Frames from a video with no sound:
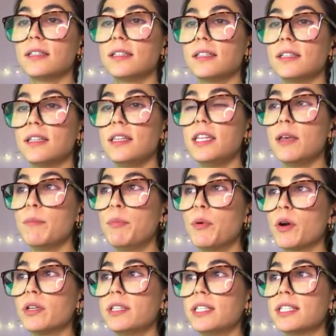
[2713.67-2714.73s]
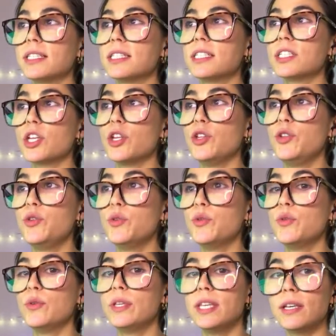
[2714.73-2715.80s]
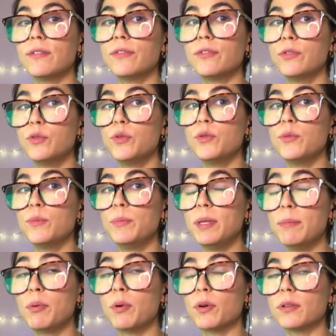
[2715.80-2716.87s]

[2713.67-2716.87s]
the importance you give to people,